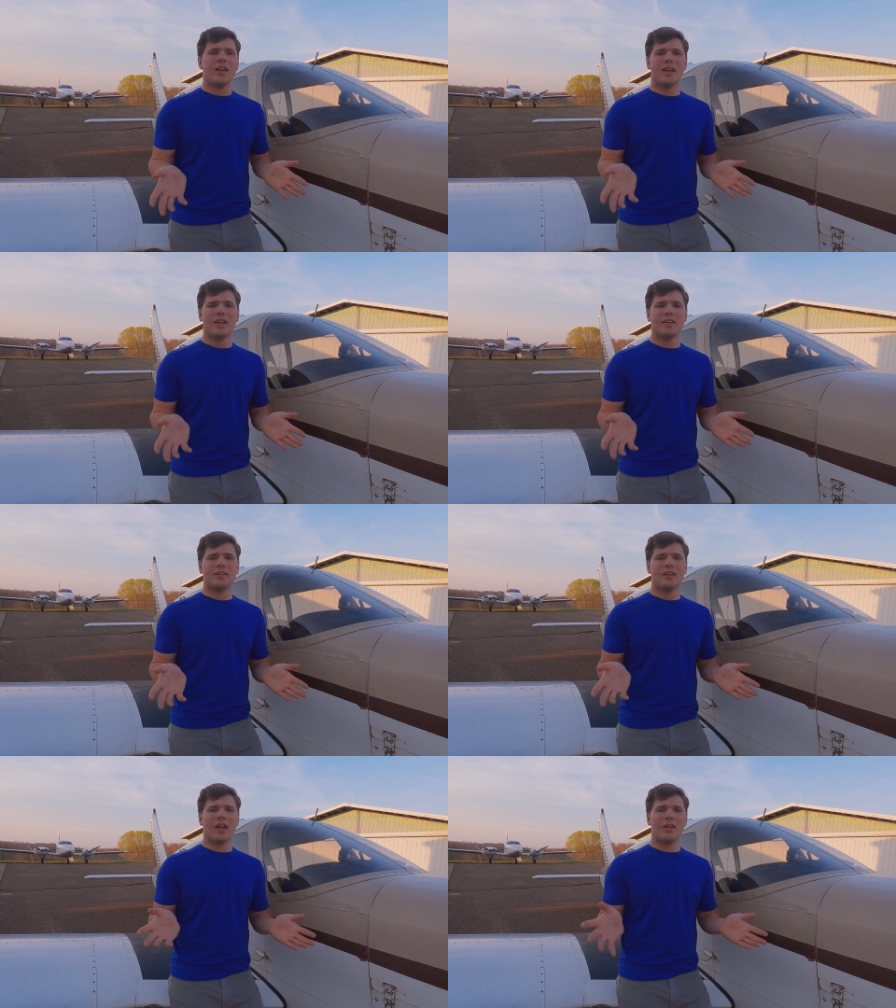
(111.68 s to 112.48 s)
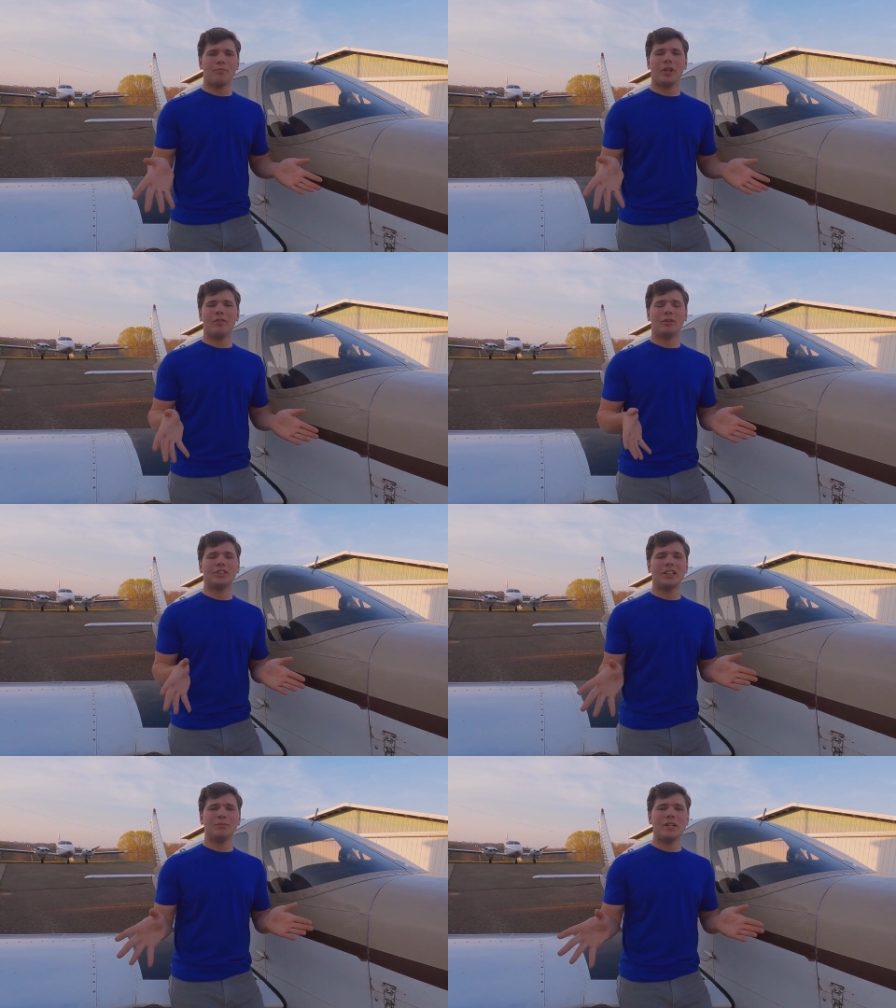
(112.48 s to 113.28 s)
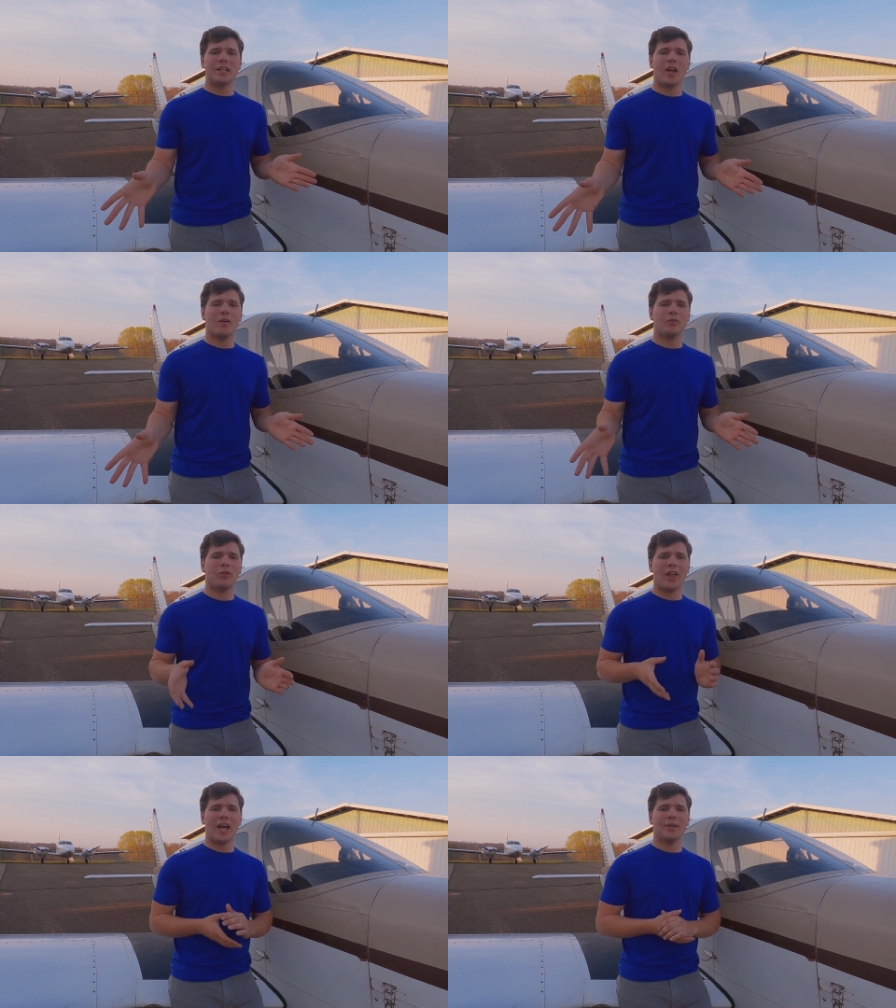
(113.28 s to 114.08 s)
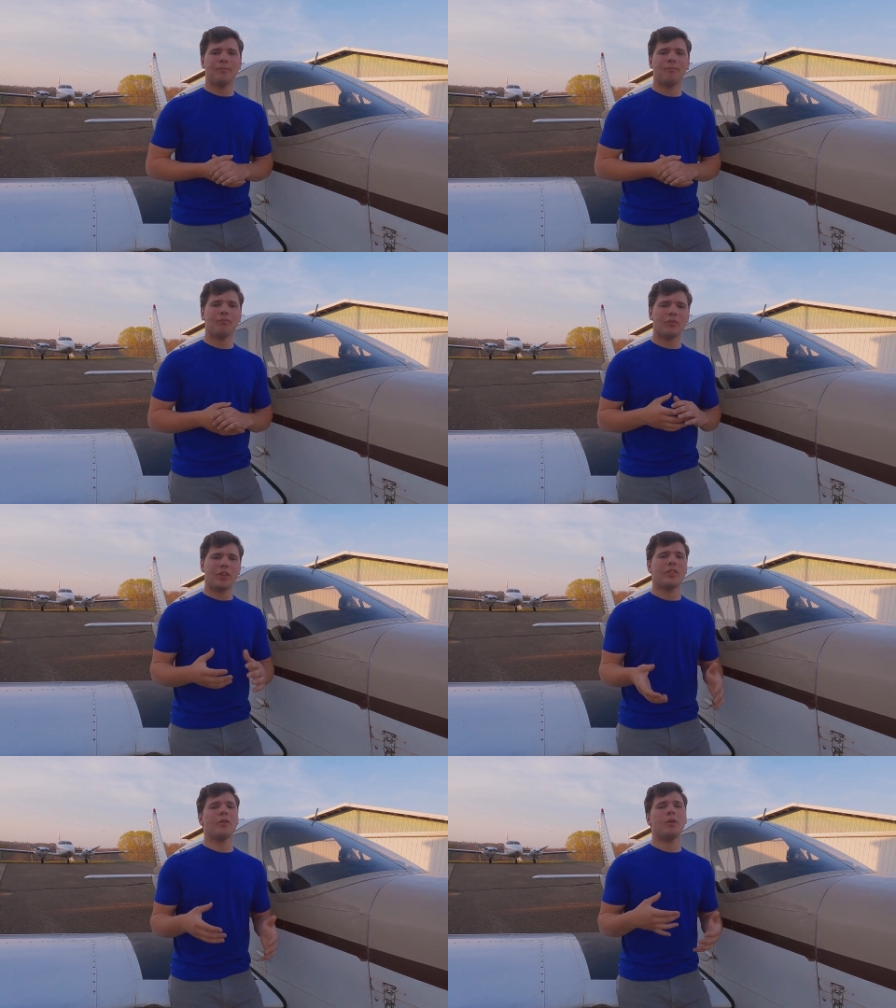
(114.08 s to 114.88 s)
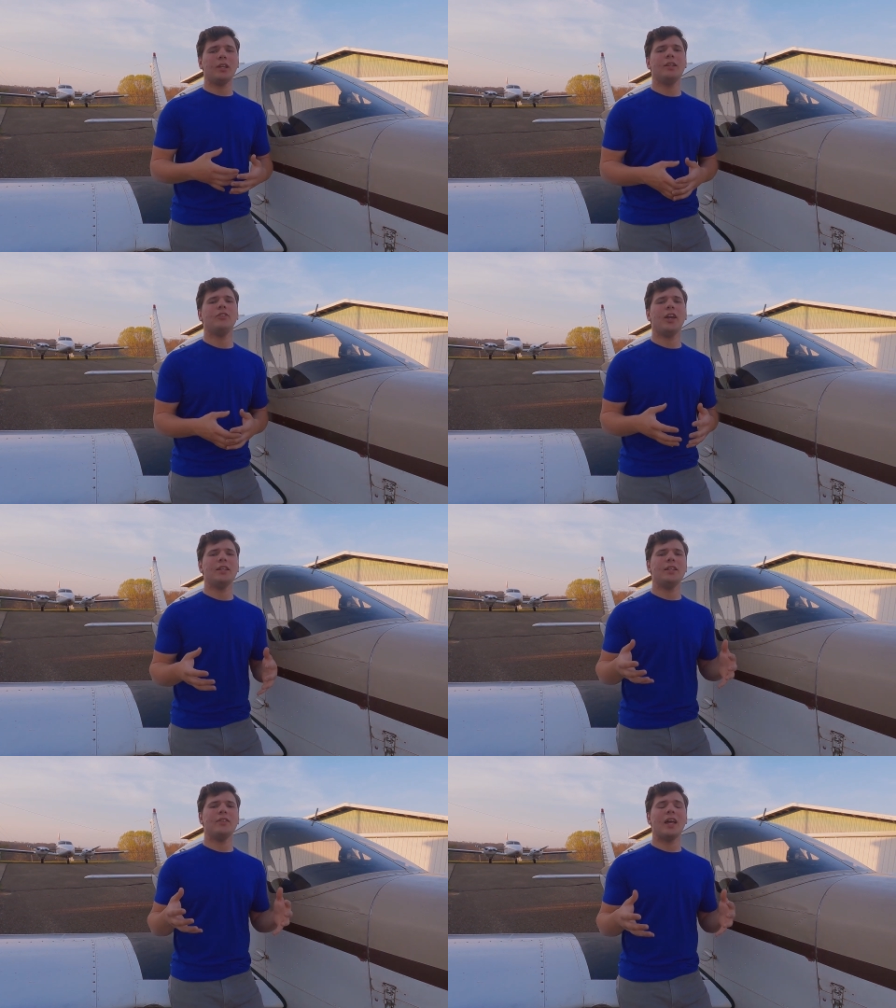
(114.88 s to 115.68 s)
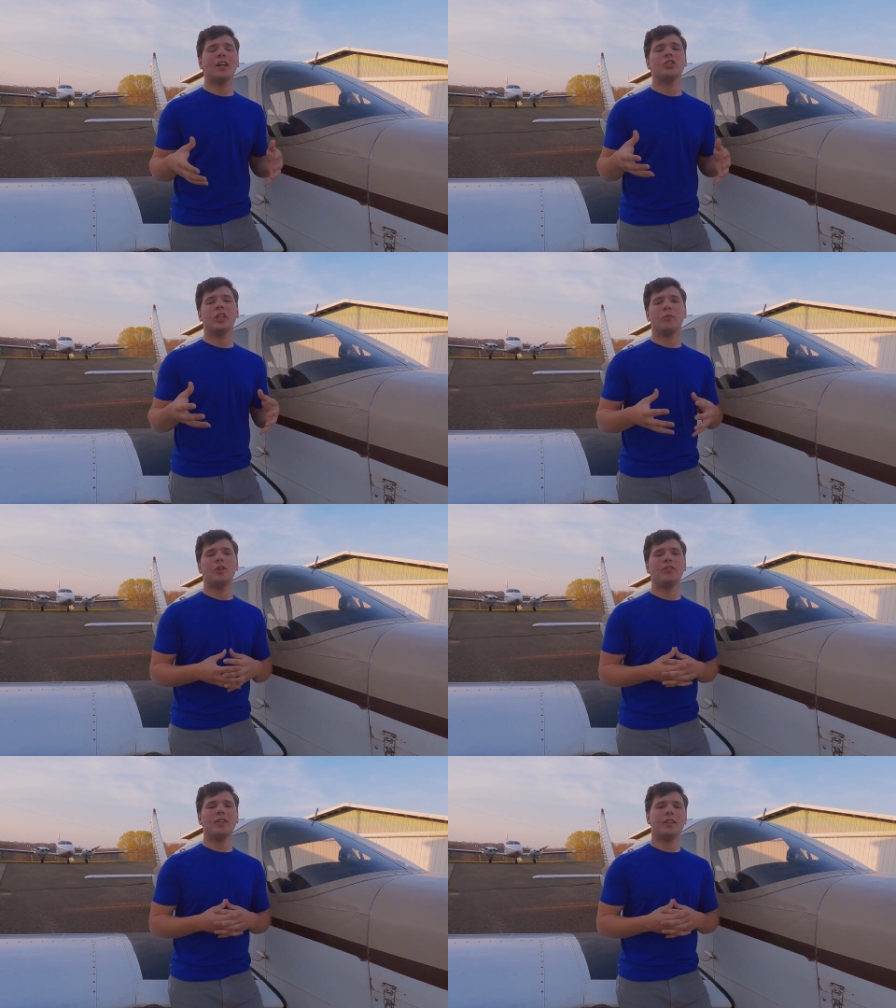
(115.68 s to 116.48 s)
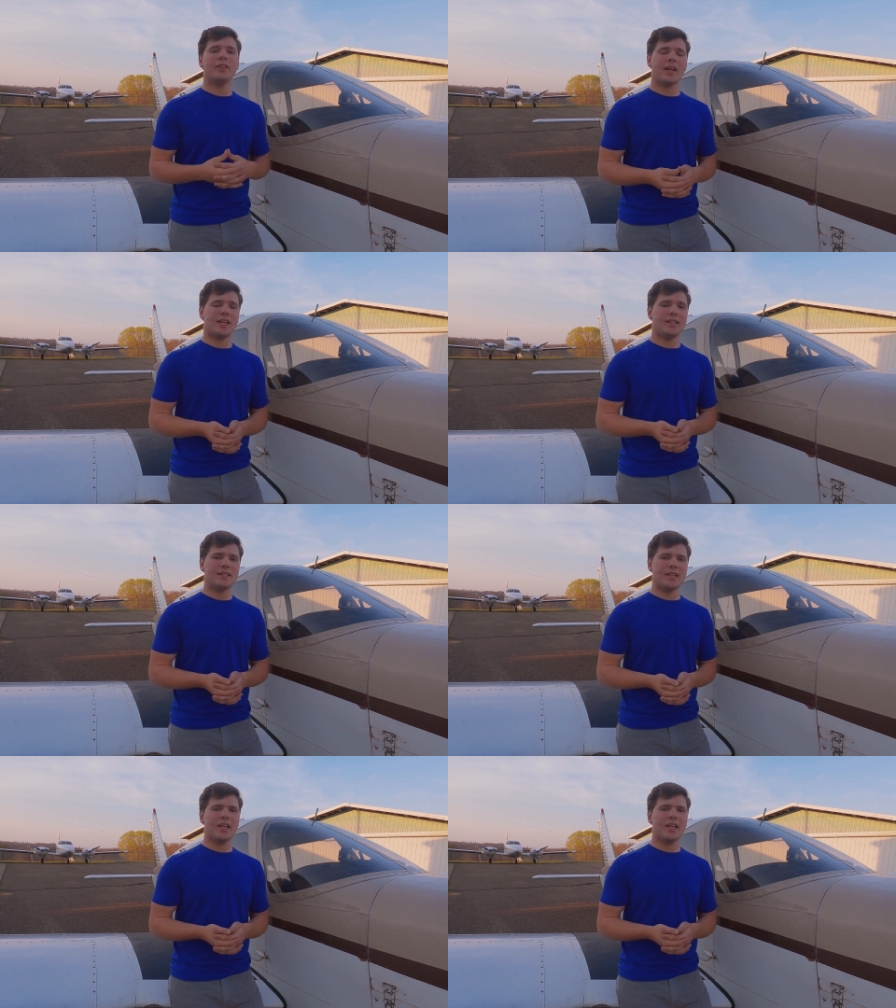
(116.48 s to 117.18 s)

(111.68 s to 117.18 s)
in, I believe it was six months after that, that they released AD, they actually rescinded that AD.